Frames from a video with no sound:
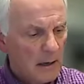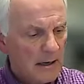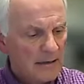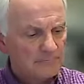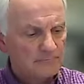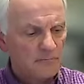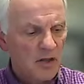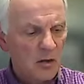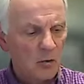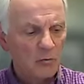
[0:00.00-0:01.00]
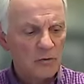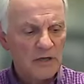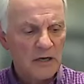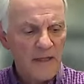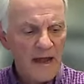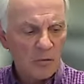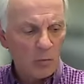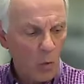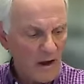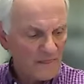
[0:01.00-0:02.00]
Um, so, you know, that's
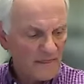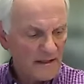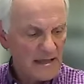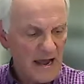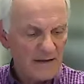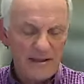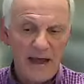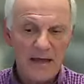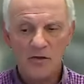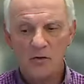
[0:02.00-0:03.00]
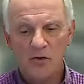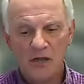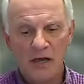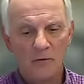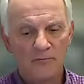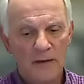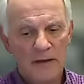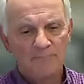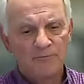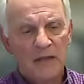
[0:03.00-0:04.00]
one thing you have to ask yourself.
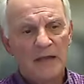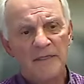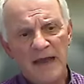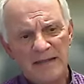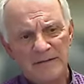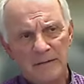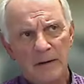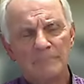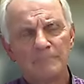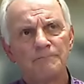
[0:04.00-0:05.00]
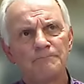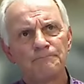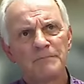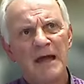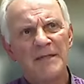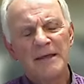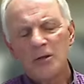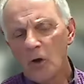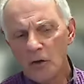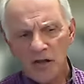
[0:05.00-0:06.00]
And then I
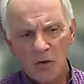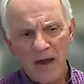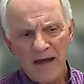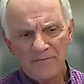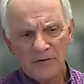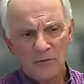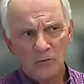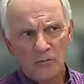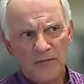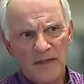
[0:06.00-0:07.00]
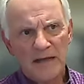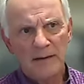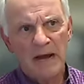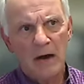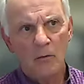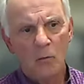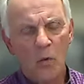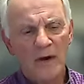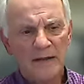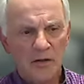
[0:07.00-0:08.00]
think you also have to think about
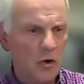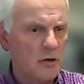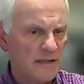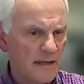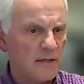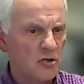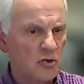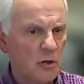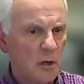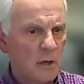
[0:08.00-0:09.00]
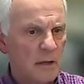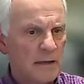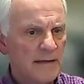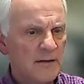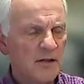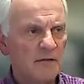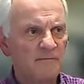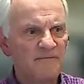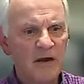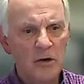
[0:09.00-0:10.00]
what is our niche? It's
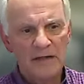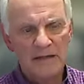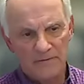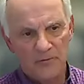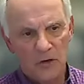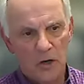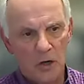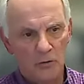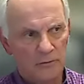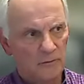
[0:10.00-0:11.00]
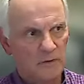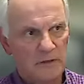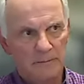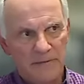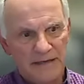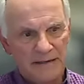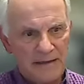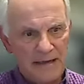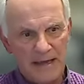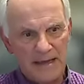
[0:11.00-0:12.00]
very difficult to
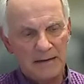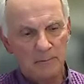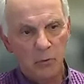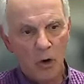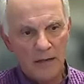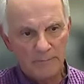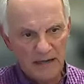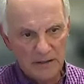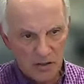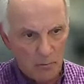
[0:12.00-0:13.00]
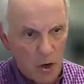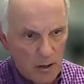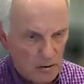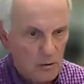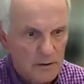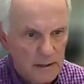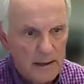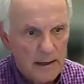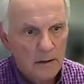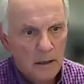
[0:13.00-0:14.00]
be a broad based marketer today.